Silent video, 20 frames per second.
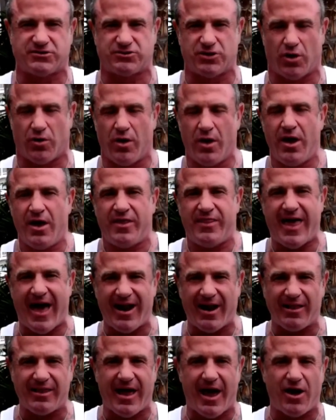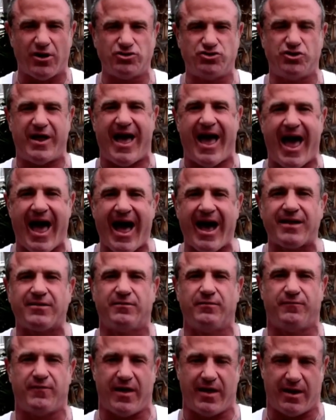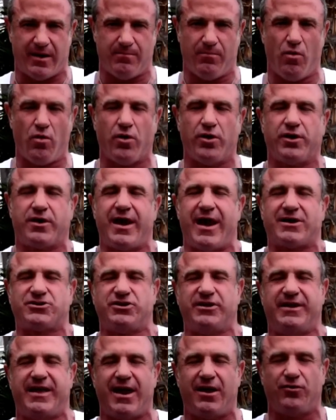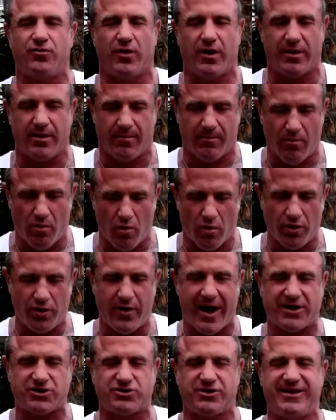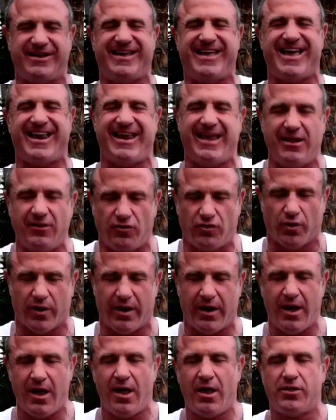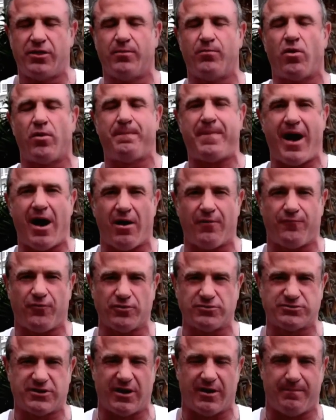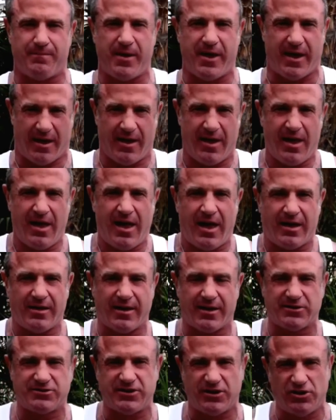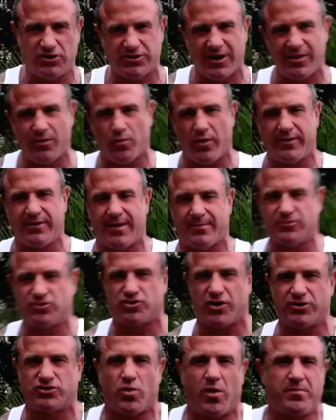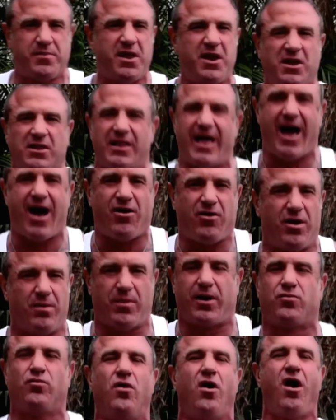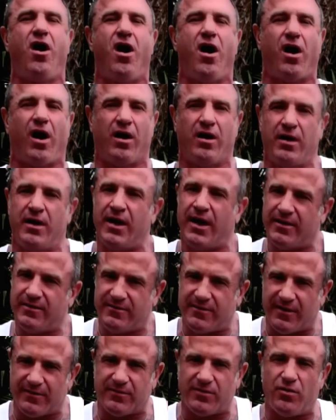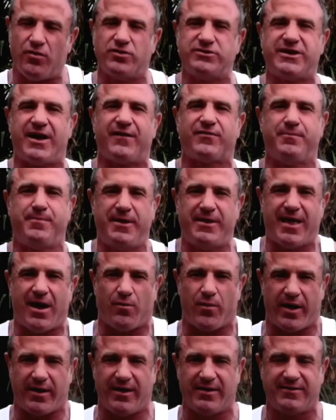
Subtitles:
So that allows you to activate it more. You can actually get into it. And the more you actually get into it, the more powerful it's going to be. And like I said, you saw the one demonstration where I'm getting loud. I'm like, roar. It doesn't always have to be that way.